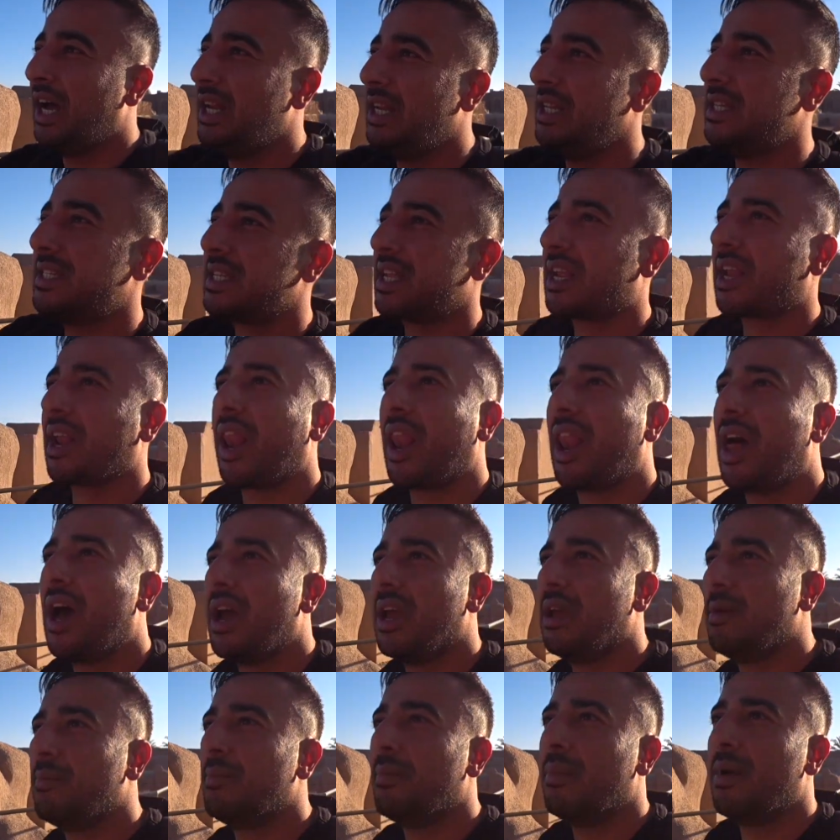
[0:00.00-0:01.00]
let's
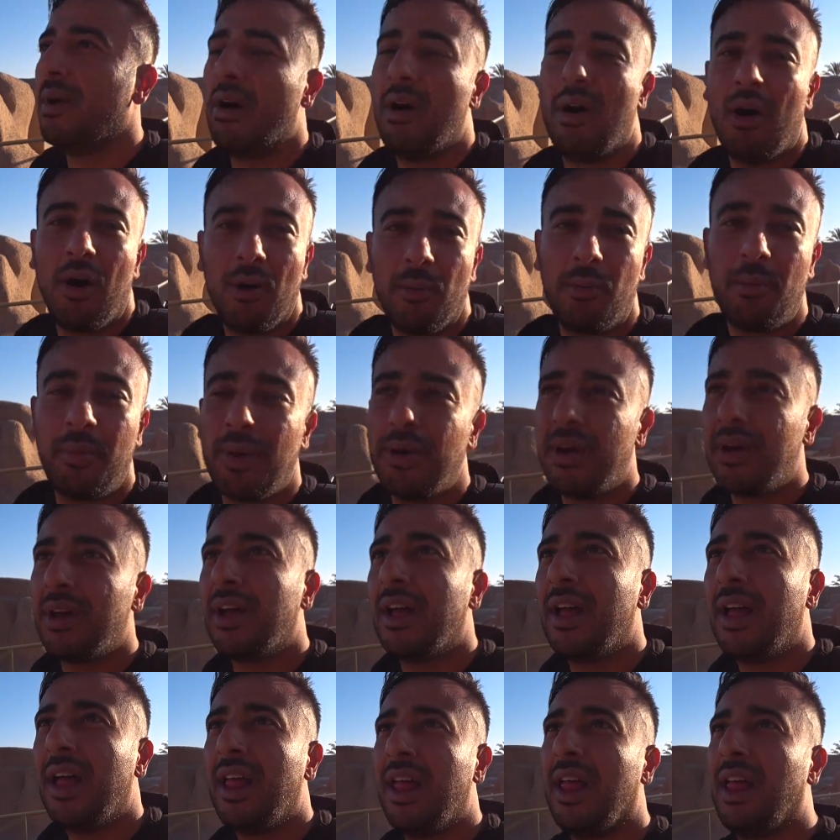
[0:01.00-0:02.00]
climb up
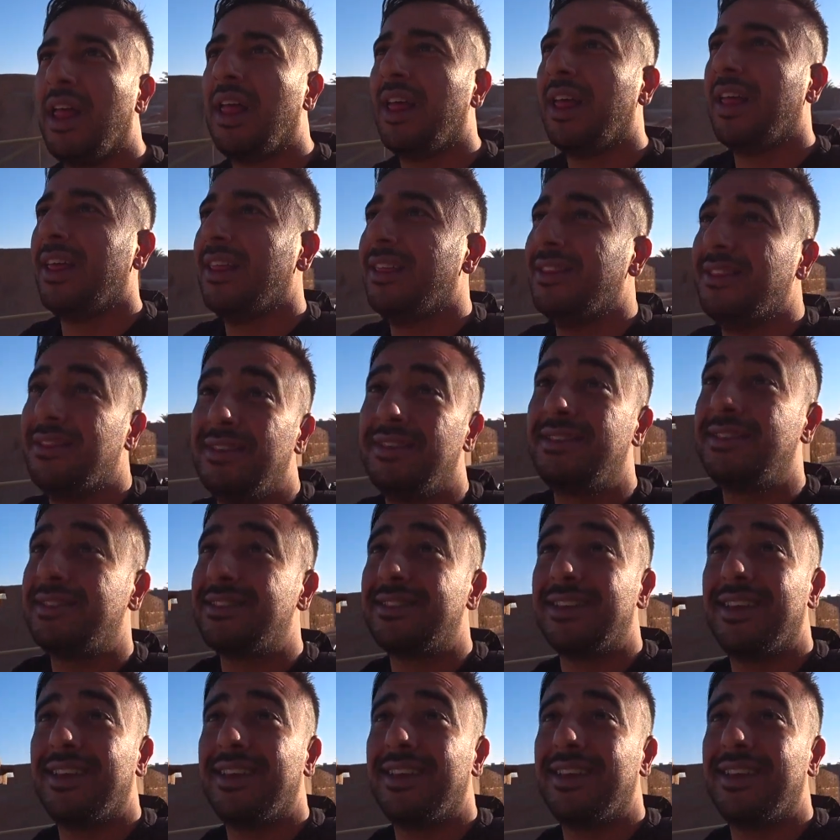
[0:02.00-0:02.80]
this